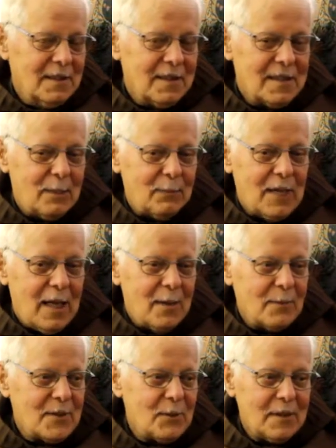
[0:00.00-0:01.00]

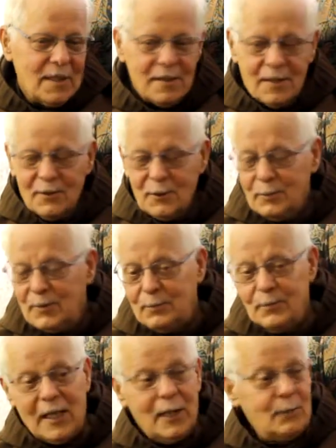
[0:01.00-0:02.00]
Sometimes when there's a group
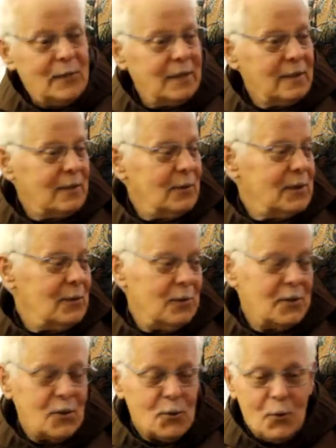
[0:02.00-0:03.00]
of people they're
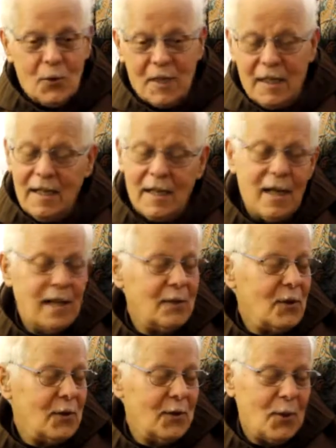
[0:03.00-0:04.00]
all talking and I
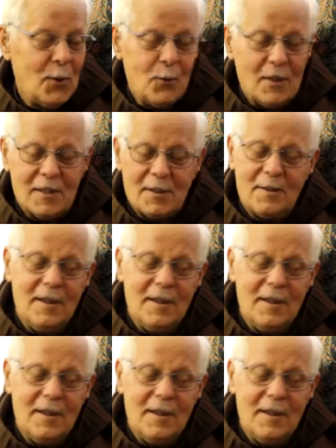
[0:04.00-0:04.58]
don't know what's